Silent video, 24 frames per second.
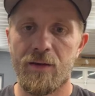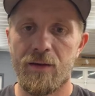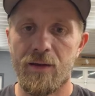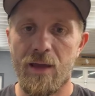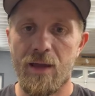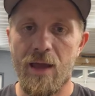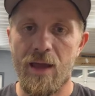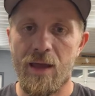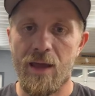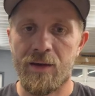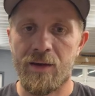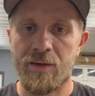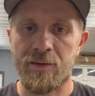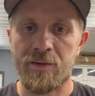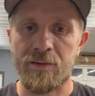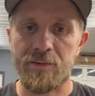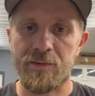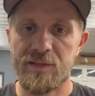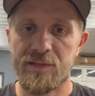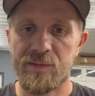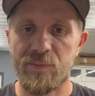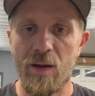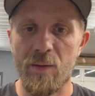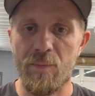and
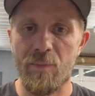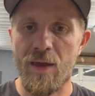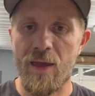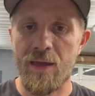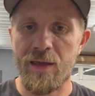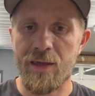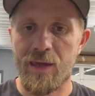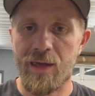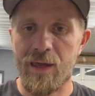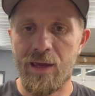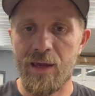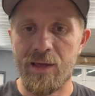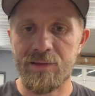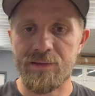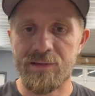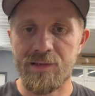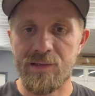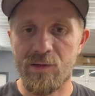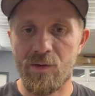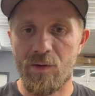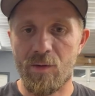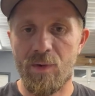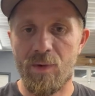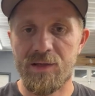spray paint cans and
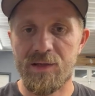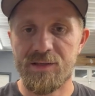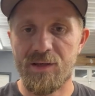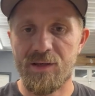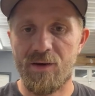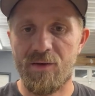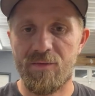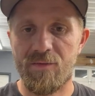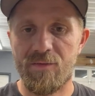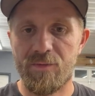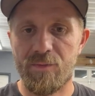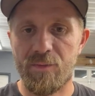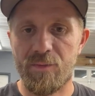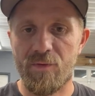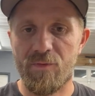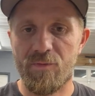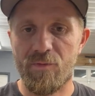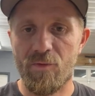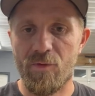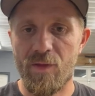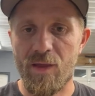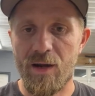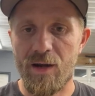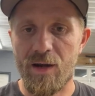do it myself
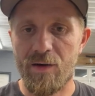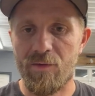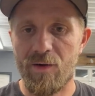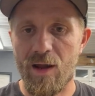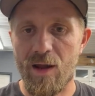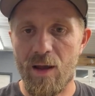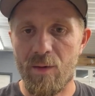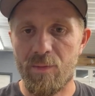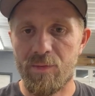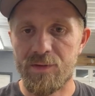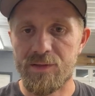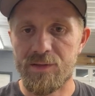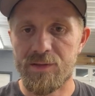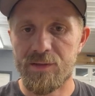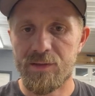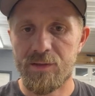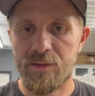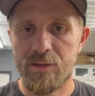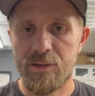before that ever happens.